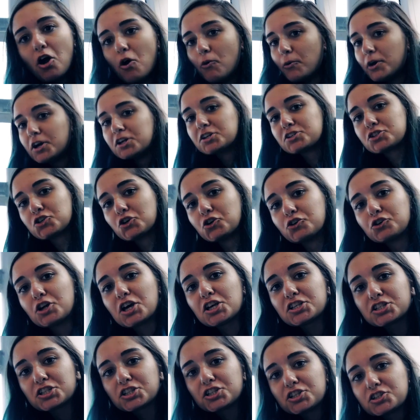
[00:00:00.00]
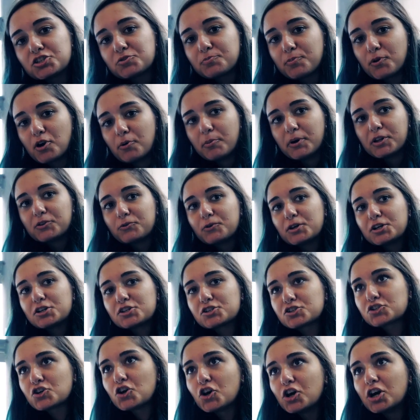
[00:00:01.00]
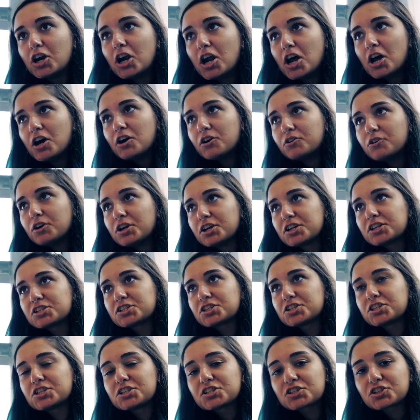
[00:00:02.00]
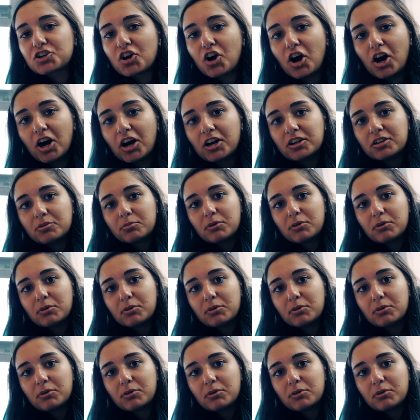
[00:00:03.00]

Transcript: Where is your residence permit? Where is your residence card?